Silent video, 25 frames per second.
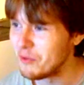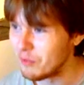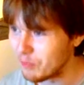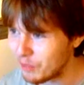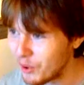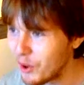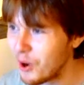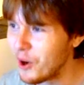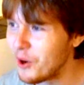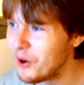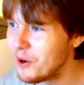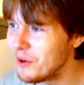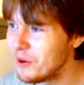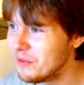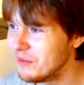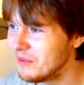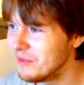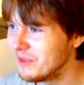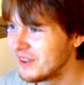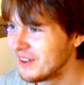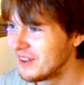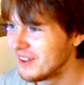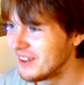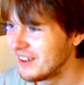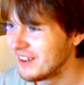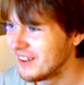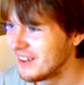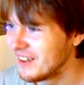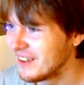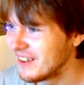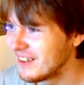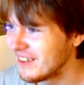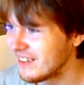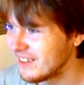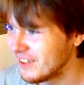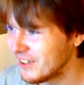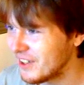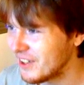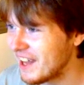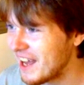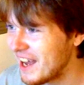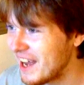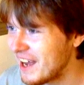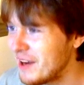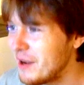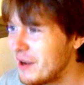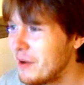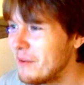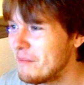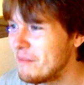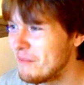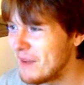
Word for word: Boom! Look at that.